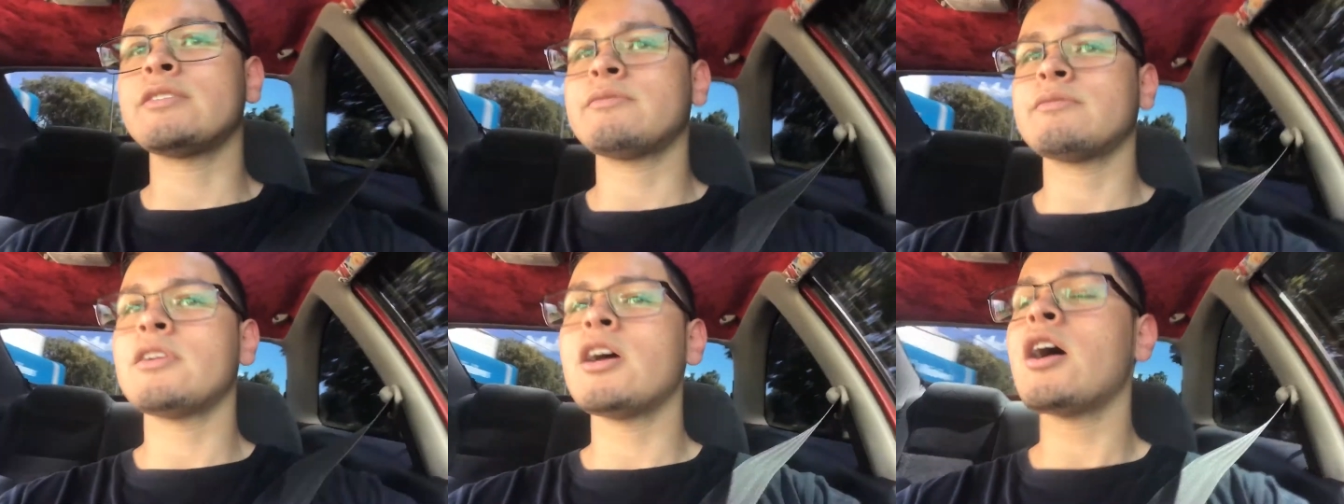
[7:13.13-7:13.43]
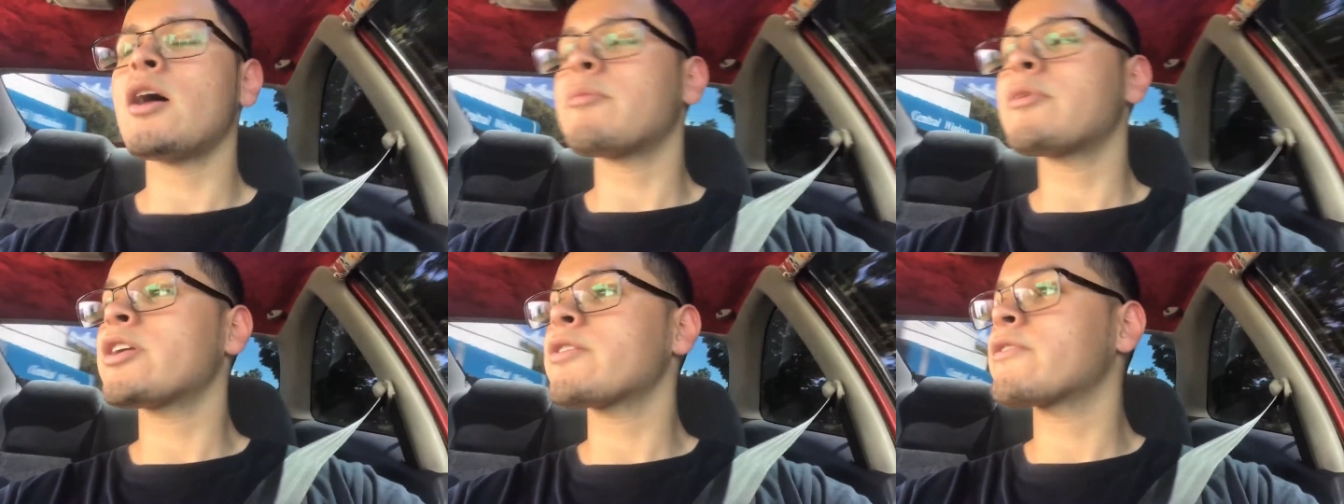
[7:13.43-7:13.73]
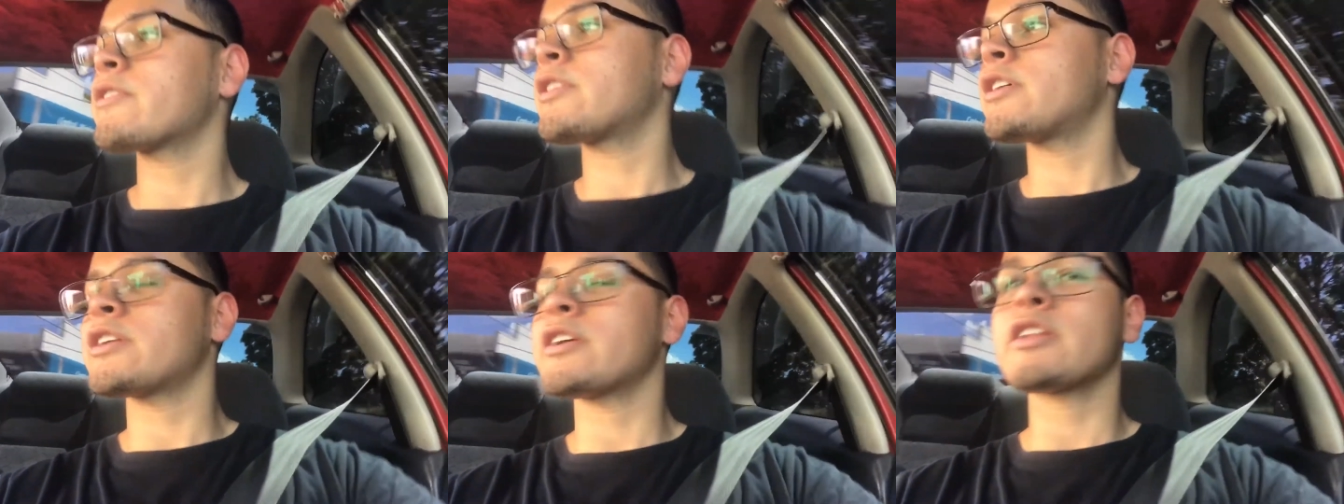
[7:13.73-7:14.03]
Nah, I'm not
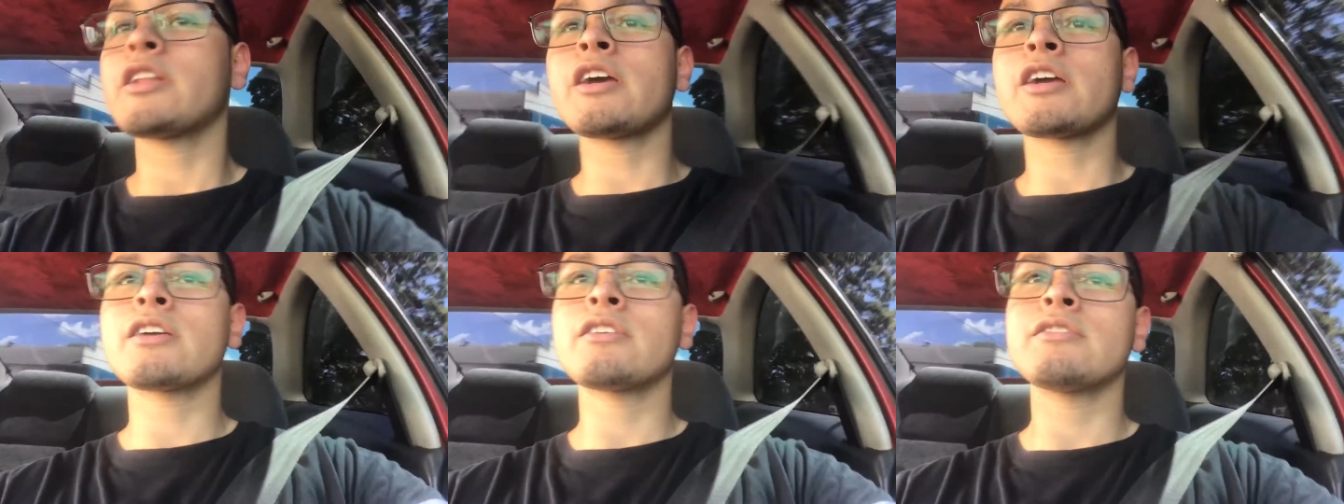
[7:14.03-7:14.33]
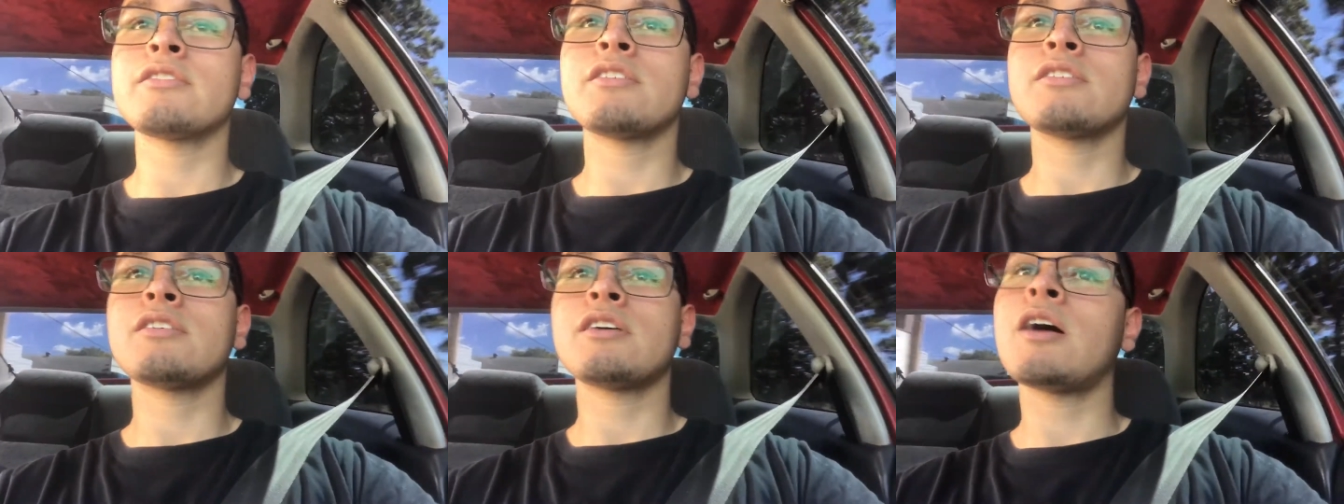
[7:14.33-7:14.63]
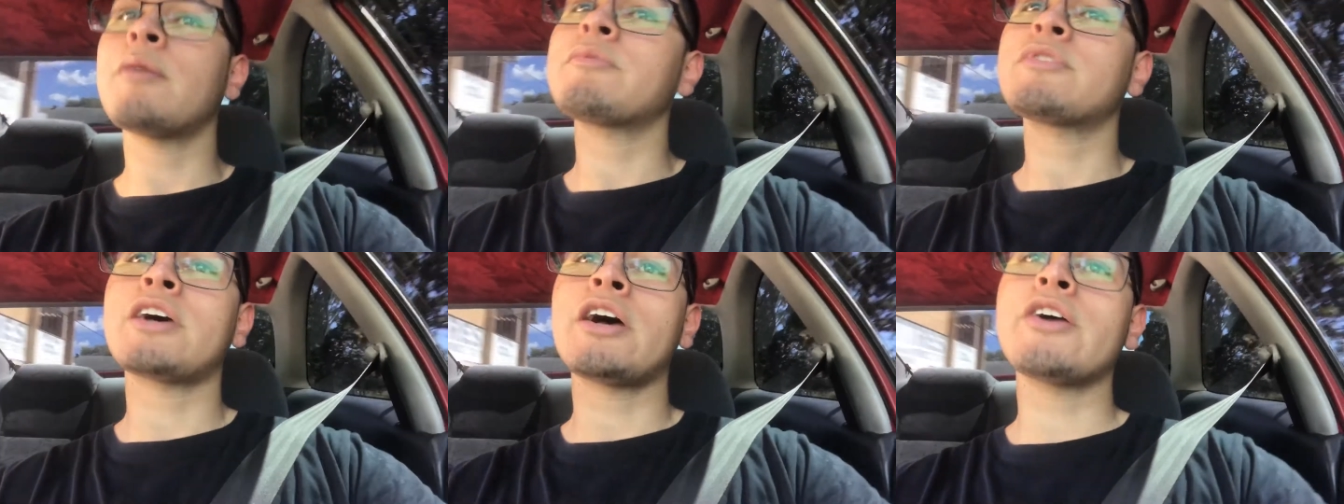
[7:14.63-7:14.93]
even kidding. Like,
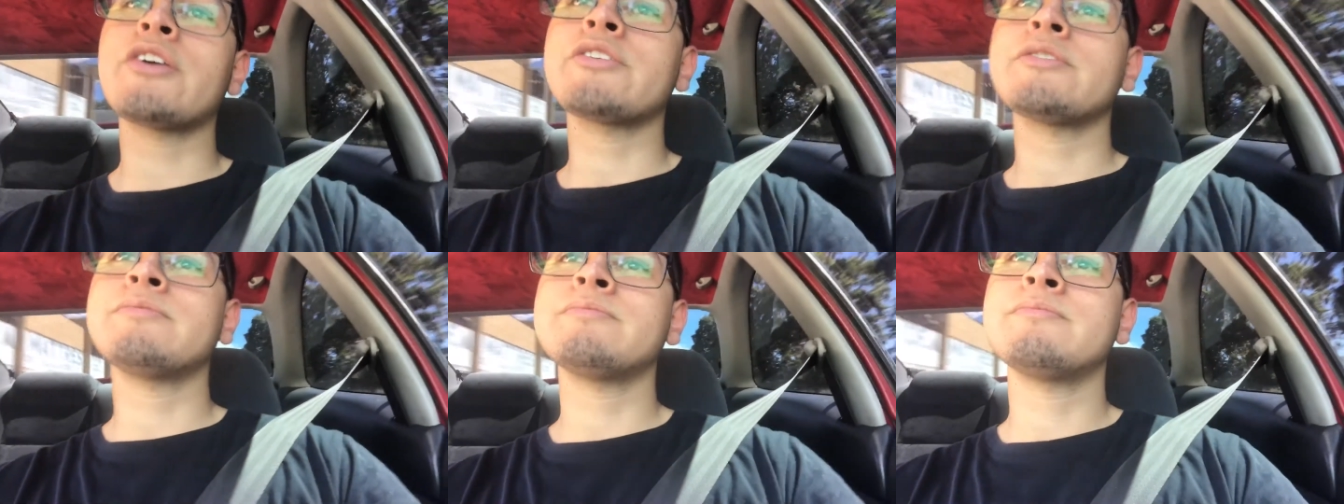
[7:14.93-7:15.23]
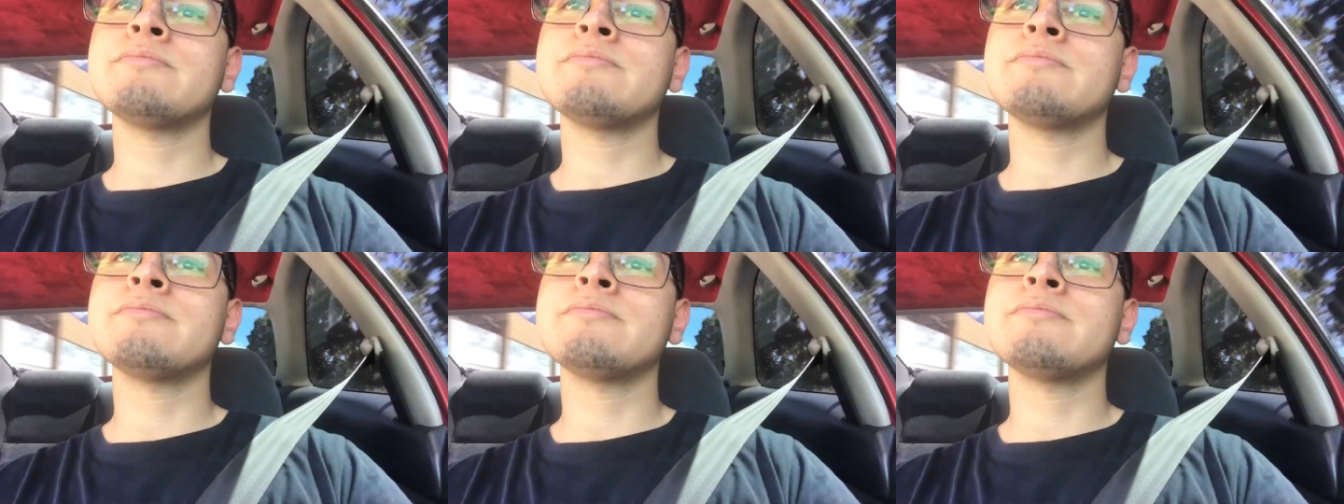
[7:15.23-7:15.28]
I'm tired.